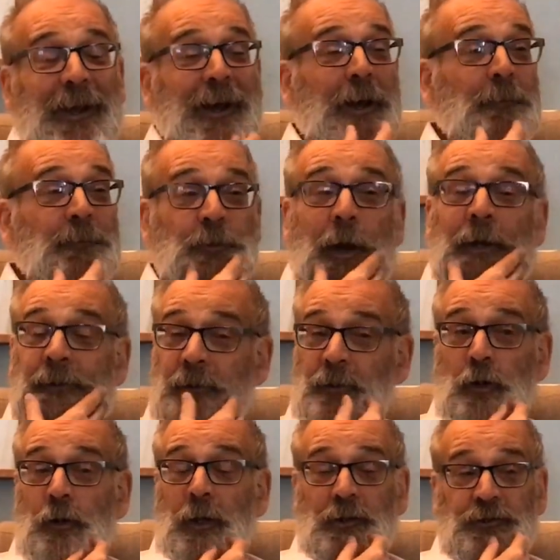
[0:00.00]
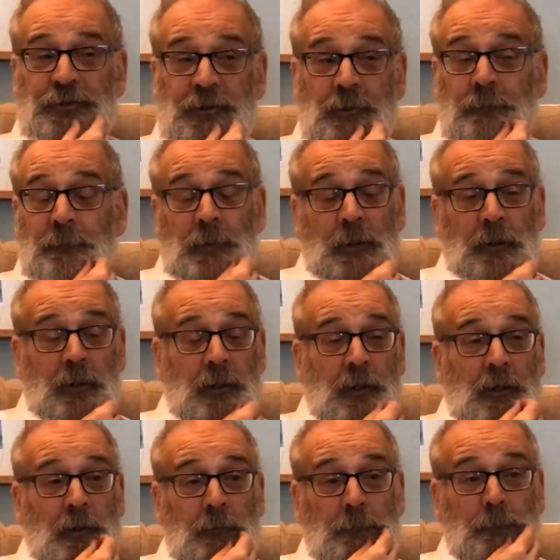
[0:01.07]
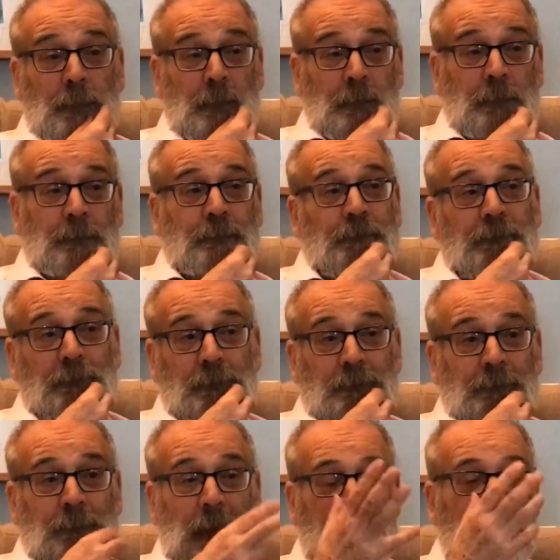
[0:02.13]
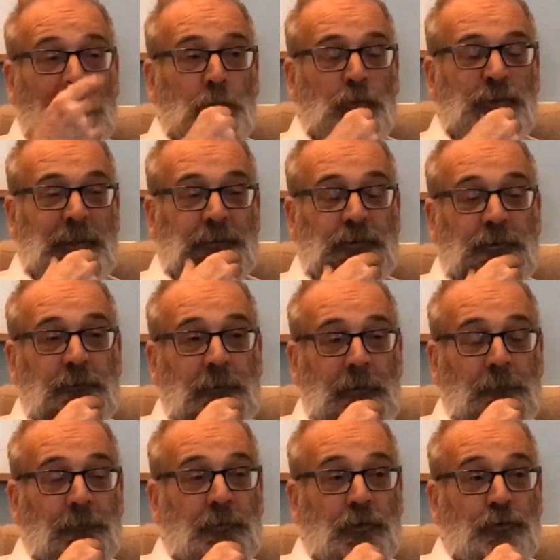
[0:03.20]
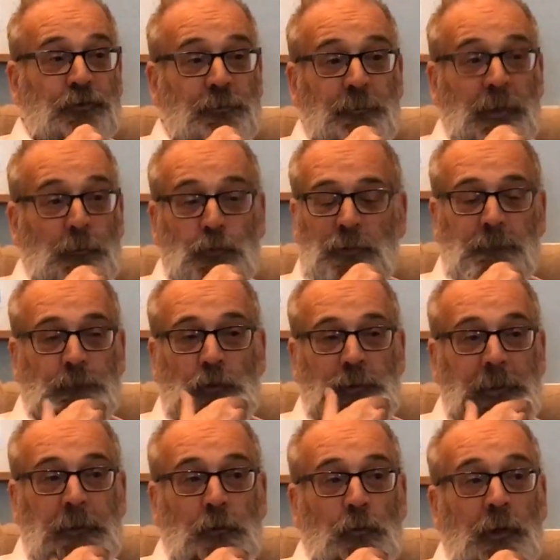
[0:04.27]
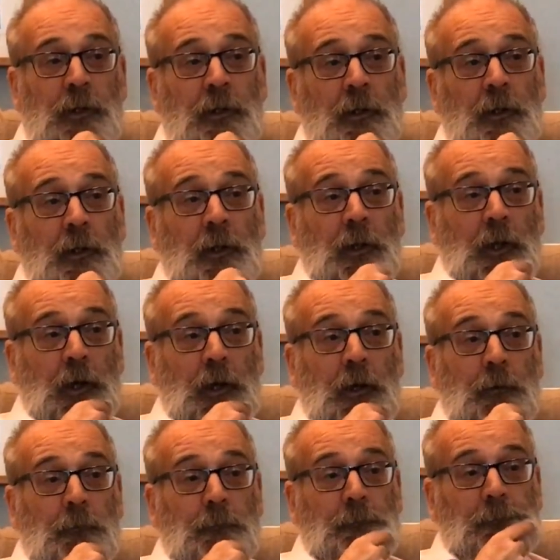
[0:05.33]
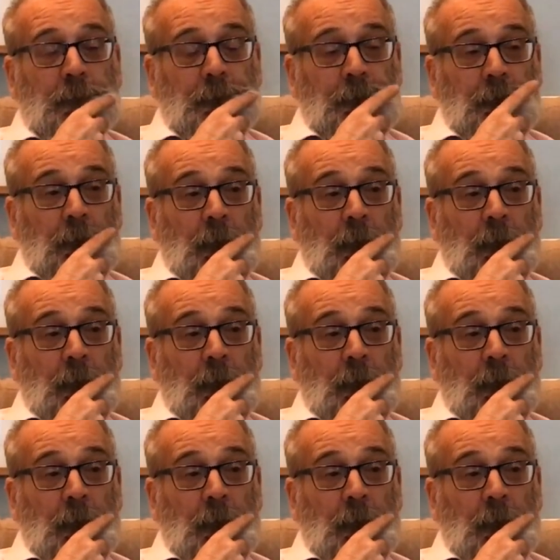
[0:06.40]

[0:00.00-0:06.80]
Um, so I didn't go last year. Um, I think I was actually out of the country, but I wouldn't have gone anyway. Um,